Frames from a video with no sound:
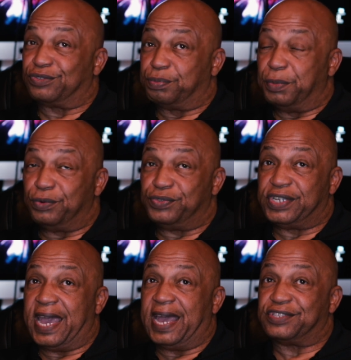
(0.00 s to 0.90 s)
smooth
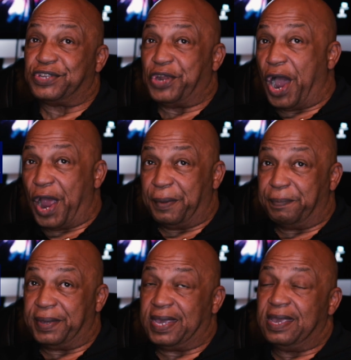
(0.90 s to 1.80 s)
jazz and
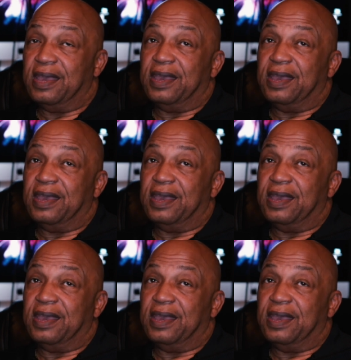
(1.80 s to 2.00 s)
R&B.